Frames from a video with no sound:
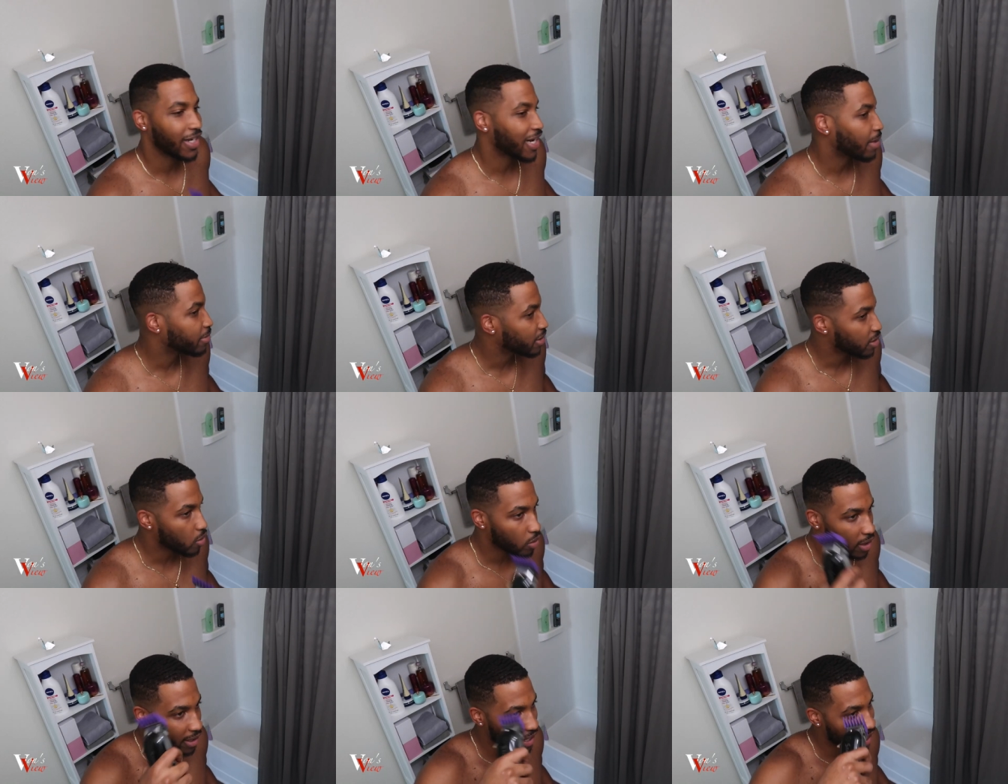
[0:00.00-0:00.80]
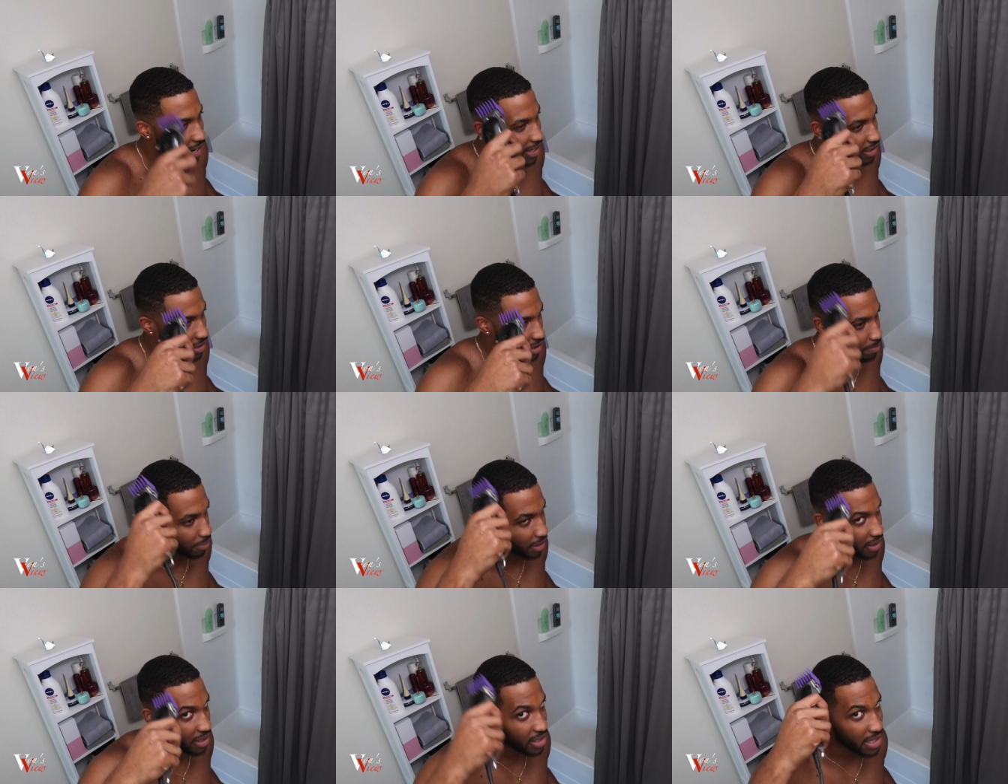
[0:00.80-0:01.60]
and I'm just going to go ahead and just
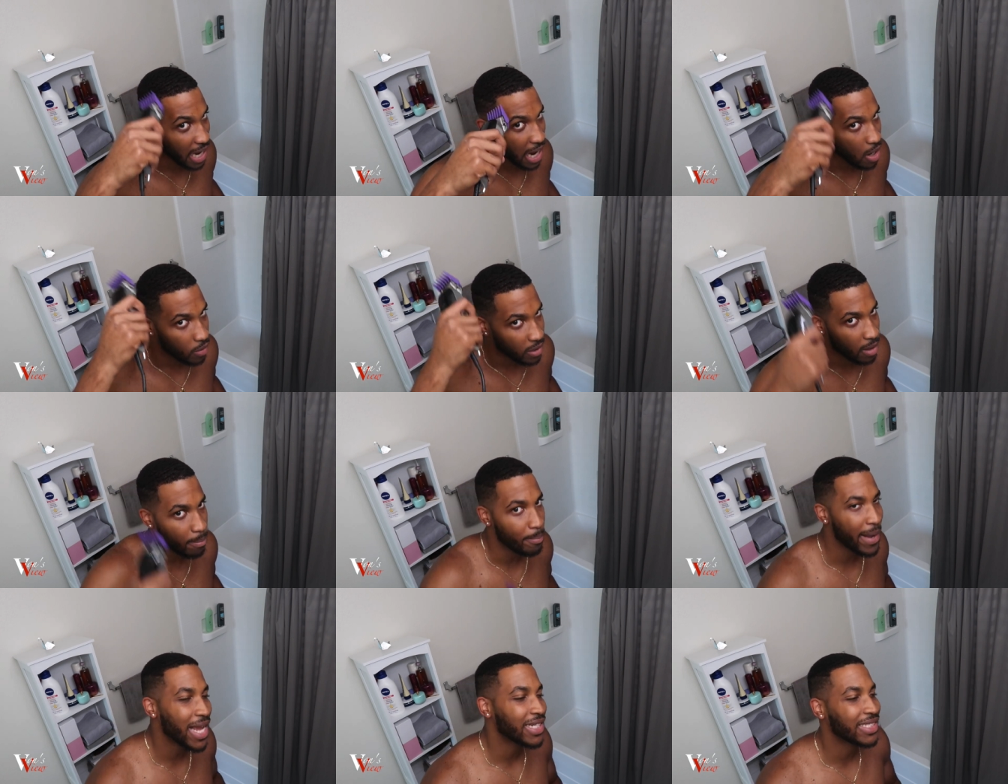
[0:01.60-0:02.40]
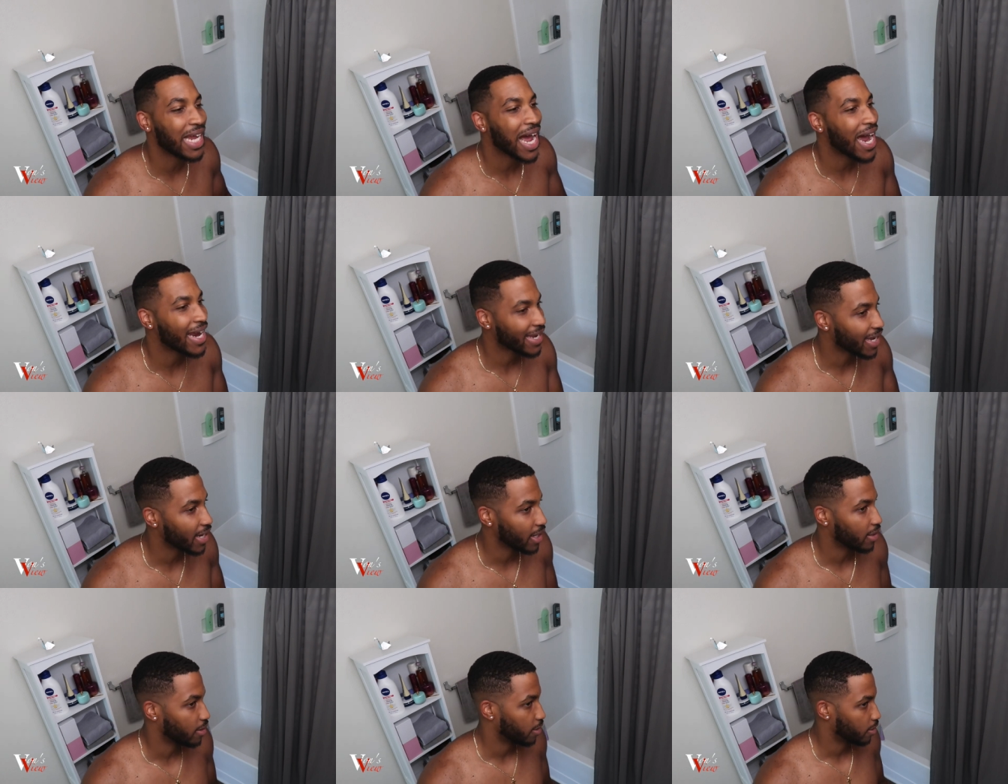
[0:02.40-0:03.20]
blend this out the best I
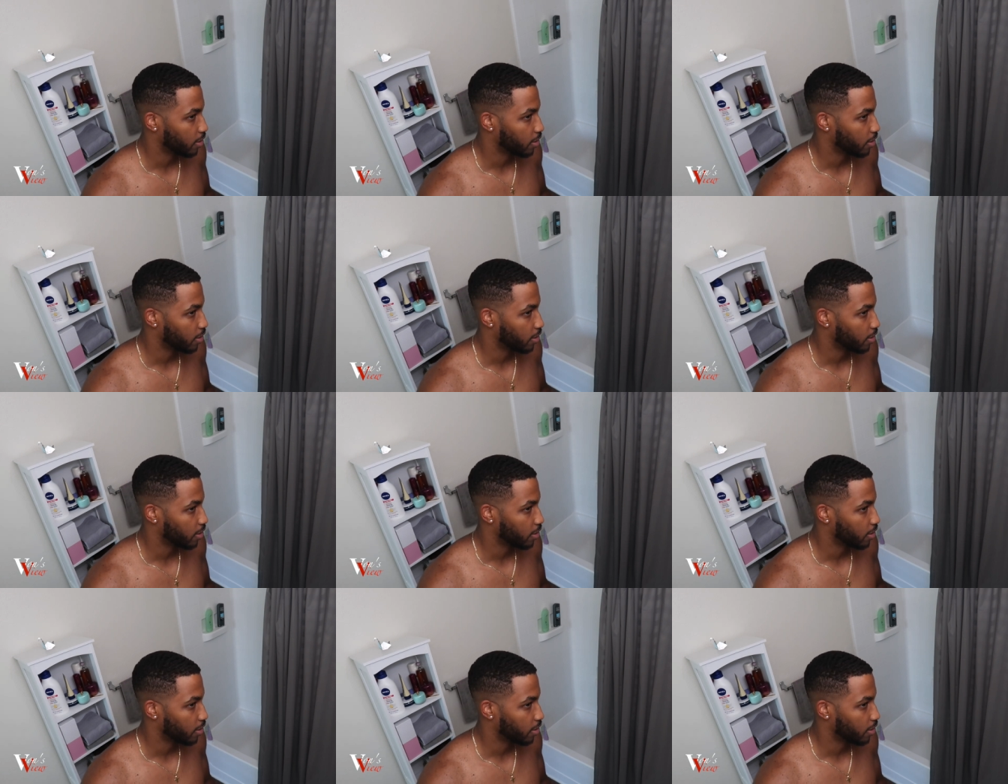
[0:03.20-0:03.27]
can.